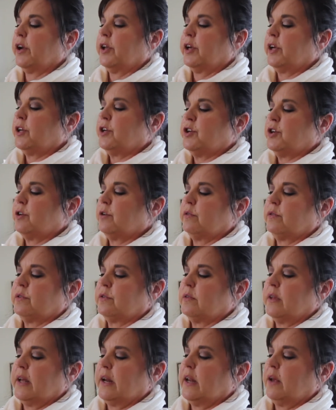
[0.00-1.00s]
You could
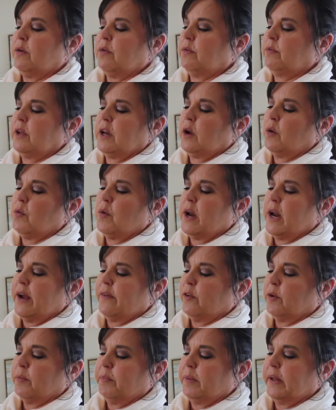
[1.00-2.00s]
use any,
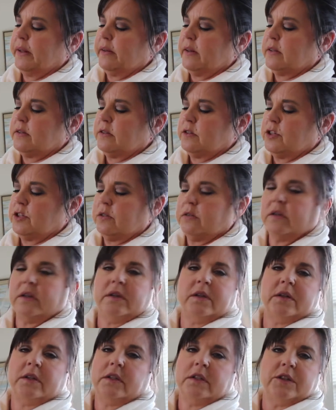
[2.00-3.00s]
whatever, but this is
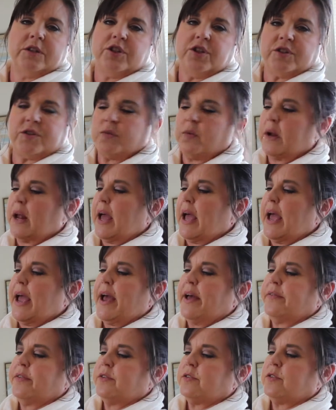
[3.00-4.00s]
just what I
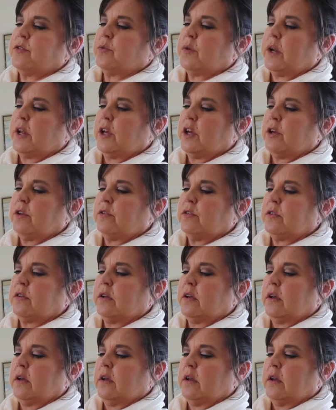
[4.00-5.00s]
had. This is what I used.
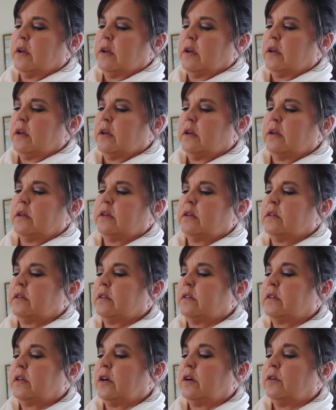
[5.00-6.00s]

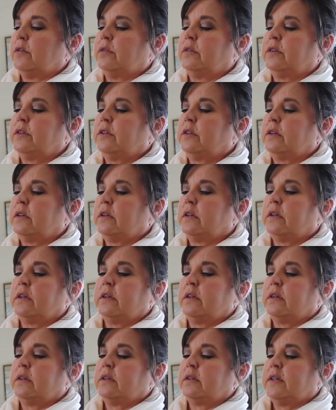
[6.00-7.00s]
So,
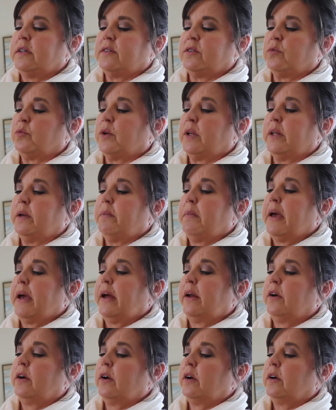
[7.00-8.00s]
doesn't really
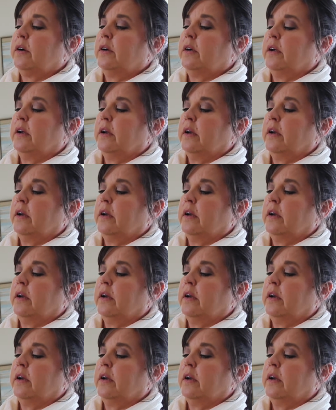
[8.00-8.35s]
matter.